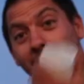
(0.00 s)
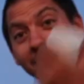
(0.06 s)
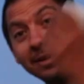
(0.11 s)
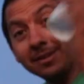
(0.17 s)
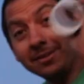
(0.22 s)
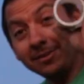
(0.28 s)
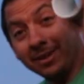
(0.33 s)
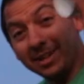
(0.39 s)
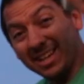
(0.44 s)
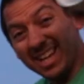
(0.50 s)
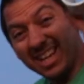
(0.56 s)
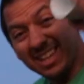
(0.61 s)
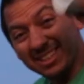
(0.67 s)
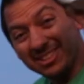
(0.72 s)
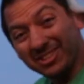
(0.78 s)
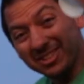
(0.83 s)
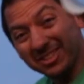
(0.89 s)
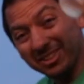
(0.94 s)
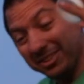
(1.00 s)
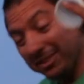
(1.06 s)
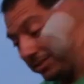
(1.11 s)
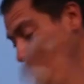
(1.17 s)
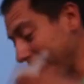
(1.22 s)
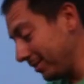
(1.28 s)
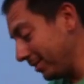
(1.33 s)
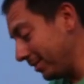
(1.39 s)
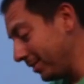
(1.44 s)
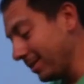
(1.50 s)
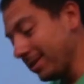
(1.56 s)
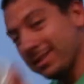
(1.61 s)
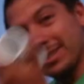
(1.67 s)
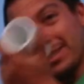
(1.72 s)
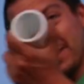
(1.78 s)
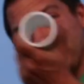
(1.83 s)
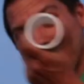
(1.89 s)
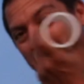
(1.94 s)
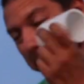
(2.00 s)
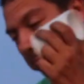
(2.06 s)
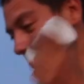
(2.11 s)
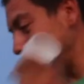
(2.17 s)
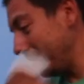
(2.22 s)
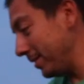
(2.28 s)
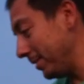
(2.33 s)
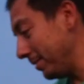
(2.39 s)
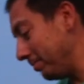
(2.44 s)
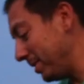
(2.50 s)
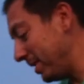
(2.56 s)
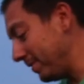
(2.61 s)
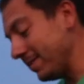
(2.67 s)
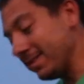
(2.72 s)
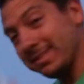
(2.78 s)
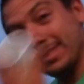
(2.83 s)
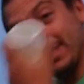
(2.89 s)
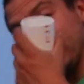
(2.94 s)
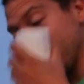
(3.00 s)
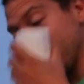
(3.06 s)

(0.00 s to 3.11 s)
Okay, so I got a, just a little, little piece of P V C